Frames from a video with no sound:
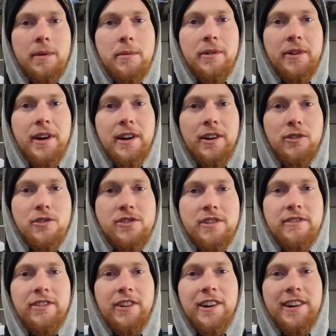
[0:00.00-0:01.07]
be rearing
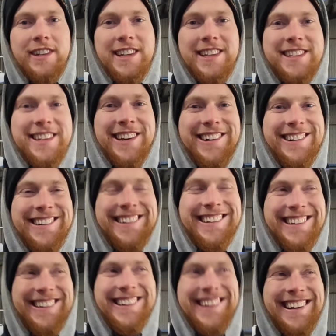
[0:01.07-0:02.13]
140. So
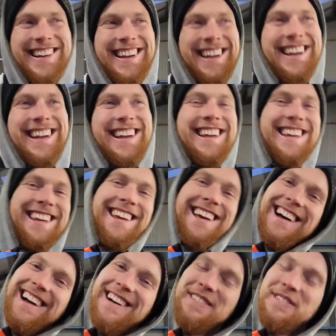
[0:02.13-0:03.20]

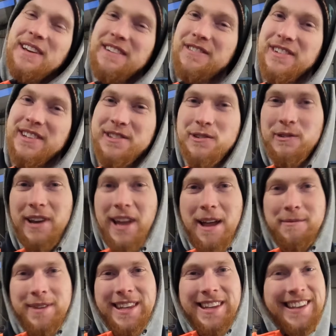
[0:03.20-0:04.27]
yeah, a bit of a
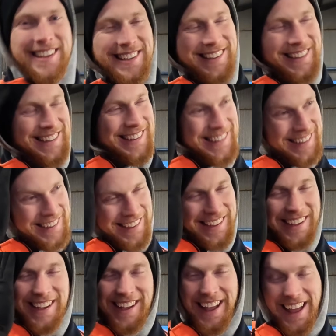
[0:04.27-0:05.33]
tsunami
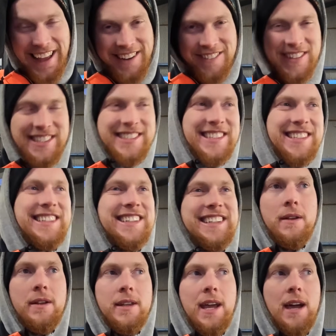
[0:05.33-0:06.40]
ahead of us.
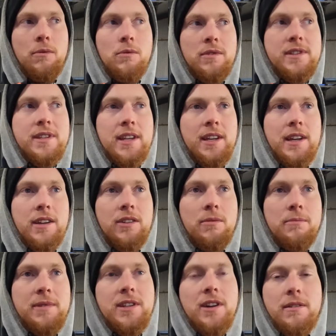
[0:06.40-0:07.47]
Yeah, once you
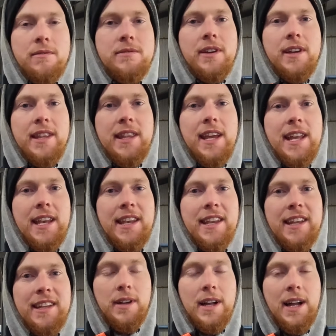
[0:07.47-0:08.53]
come to terms with it then
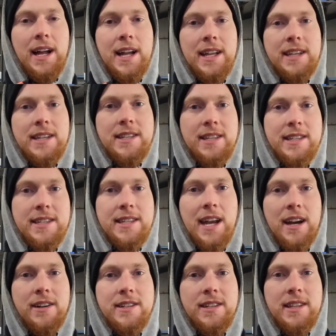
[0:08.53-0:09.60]
and
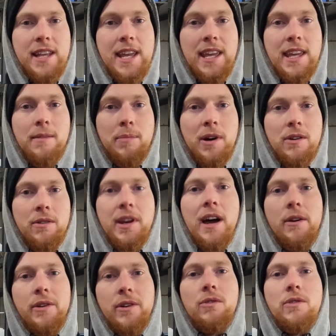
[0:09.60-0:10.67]
start to think about
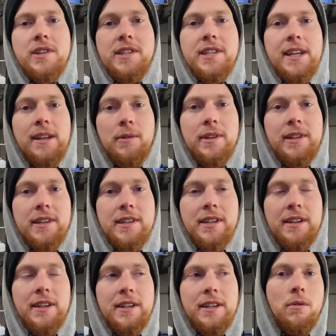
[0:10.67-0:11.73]
how you're going to deal with it,
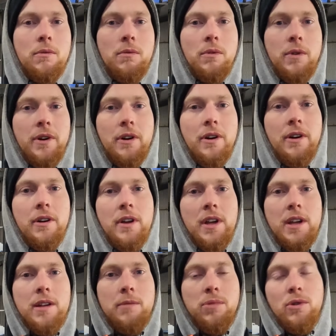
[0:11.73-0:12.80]
we're
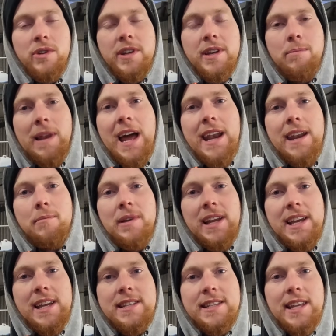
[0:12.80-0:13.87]
putting a plan in
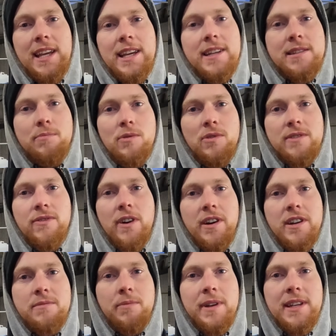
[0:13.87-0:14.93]
place then, I suppose, for
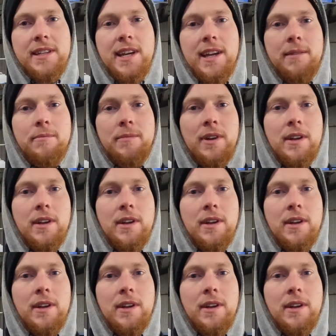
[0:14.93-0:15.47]
the springtime.